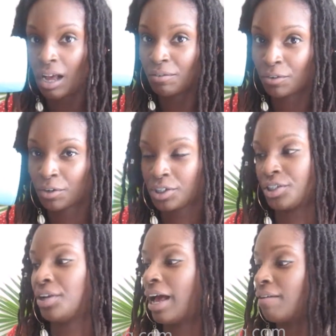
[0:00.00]
of course
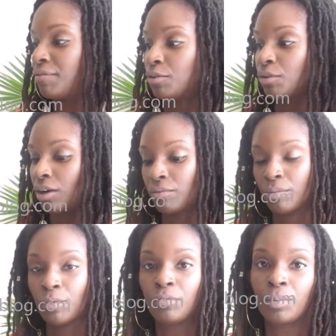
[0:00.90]
you have your
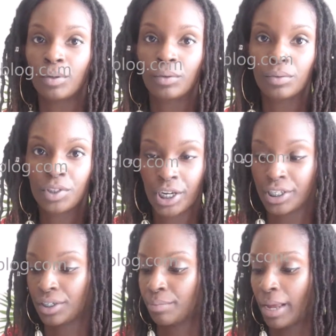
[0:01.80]
removable
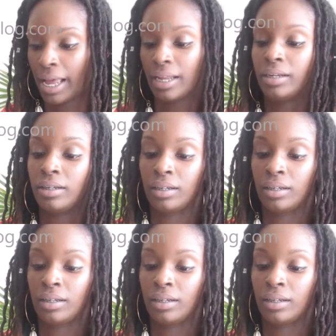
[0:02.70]
changing pad.